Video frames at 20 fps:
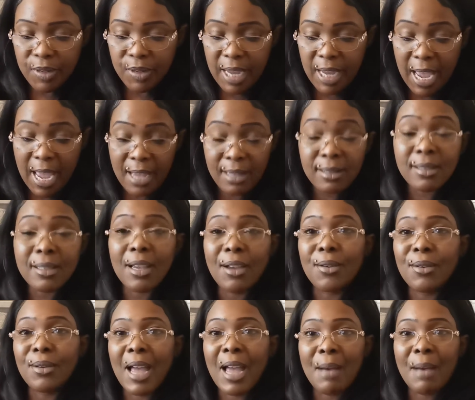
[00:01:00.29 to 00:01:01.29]
Yeah, so
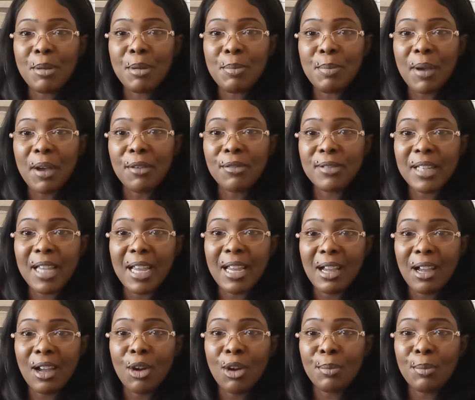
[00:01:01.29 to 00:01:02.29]
happy birthday.
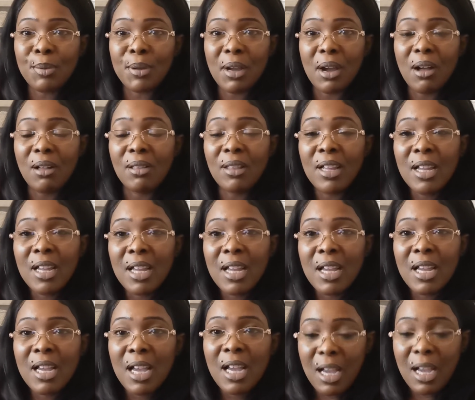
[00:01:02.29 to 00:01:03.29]
I hope y'all,
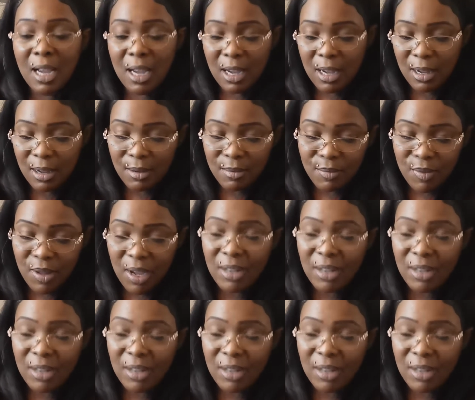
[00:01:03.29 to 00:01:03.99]
I